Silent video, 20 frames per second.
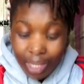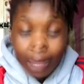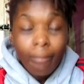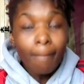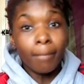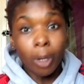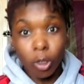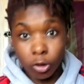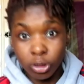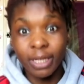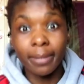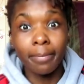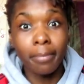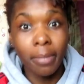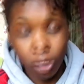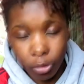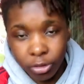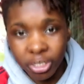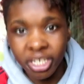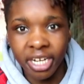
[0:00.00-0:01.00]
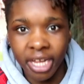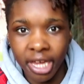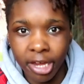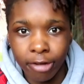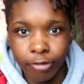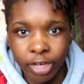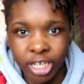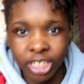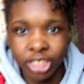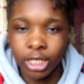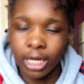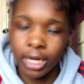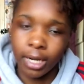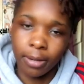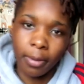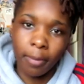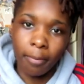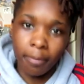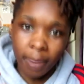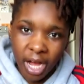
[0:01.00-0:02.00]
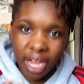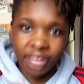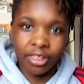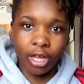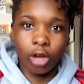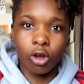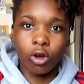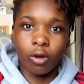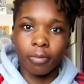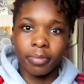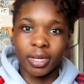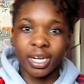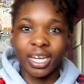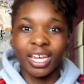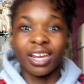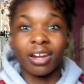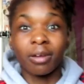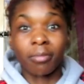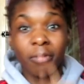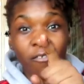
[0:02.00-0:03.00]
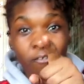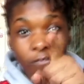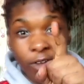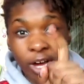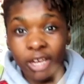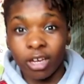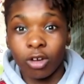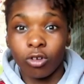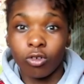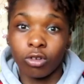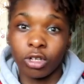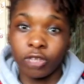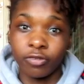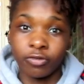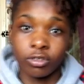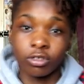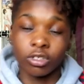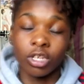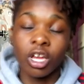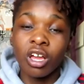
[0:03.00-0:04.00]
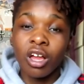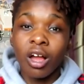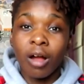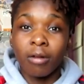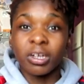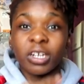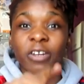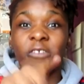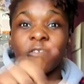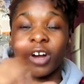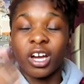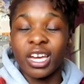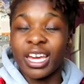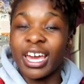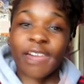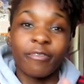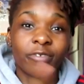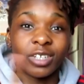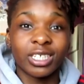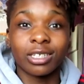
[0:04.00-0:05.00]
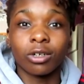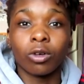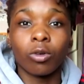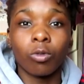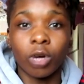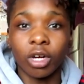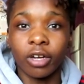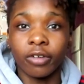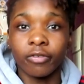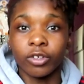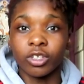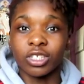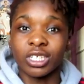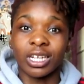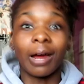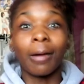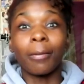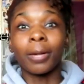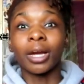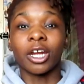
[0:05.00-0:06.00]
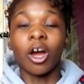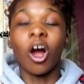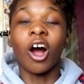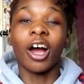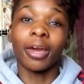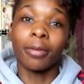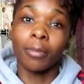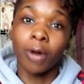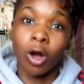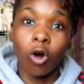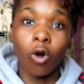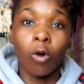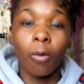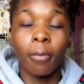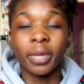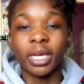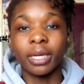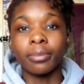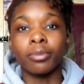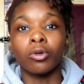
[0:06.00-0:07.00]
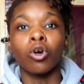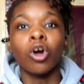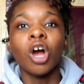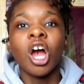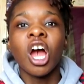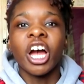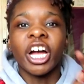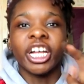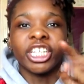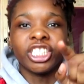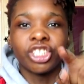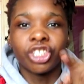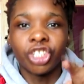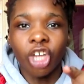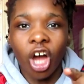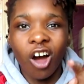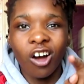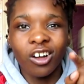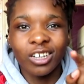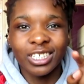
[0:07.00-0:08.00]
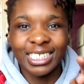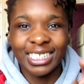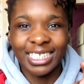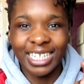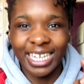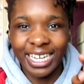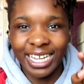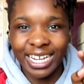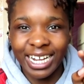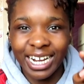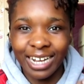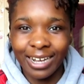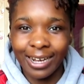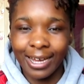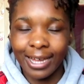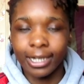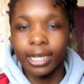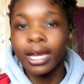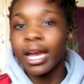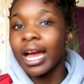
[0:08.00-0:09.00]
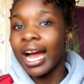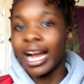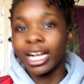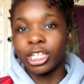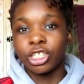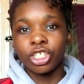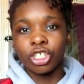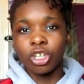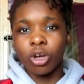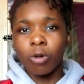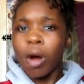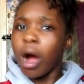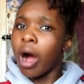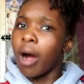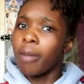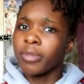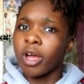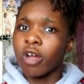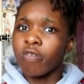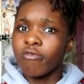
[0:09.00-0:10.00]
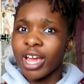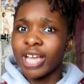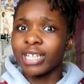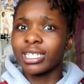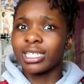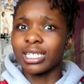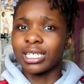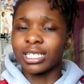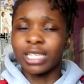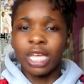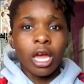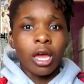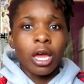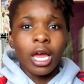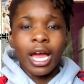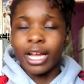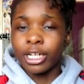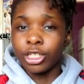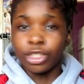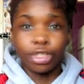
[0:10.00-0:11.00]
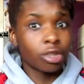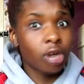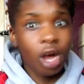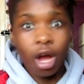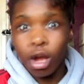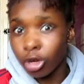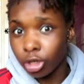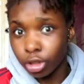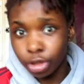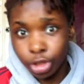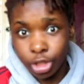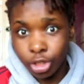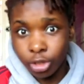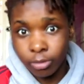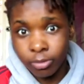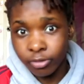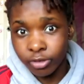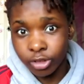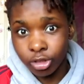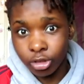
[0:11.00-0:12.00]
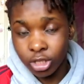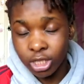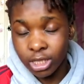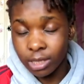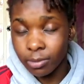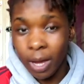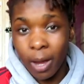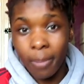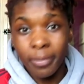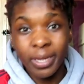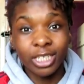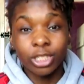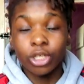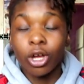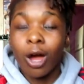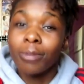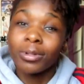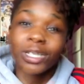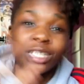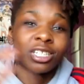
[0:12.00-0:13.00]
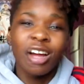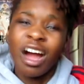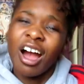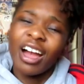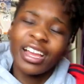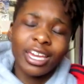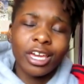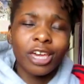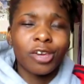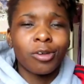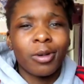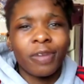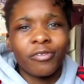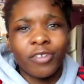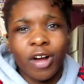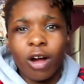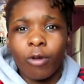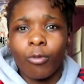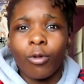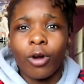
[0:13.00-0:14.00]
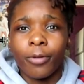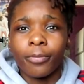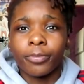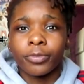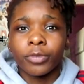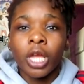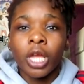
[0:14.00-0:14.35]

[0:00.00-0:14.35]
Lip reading: Multi-millionaire rich. And I'm going to buy that company and I'm going to fire all of you. I'm going to fire every single one of you. And I'm going to hire my own people. A dark skin clan. Actually, you know what? I'm not racist. And you can't go to human resources about me. So I'm going to hire whoever I want.